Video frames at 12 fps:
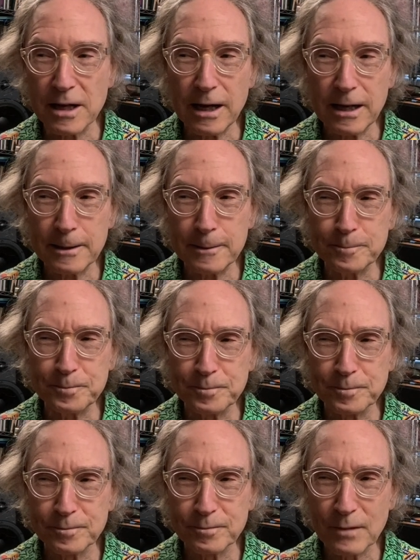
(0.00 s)

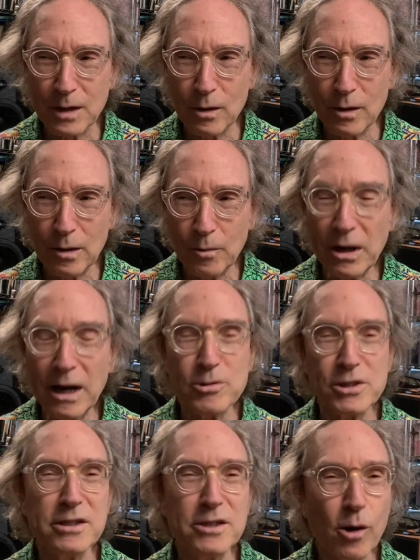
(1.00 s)
when I
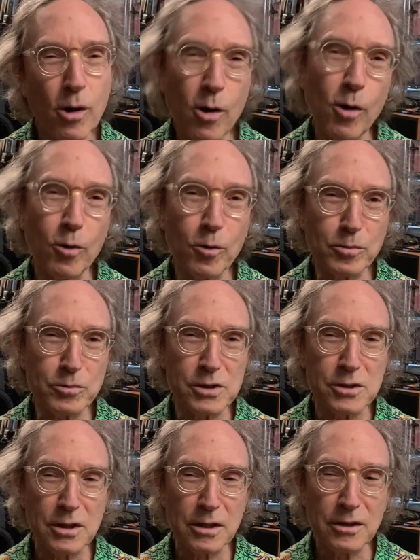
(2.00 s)
was in their homes,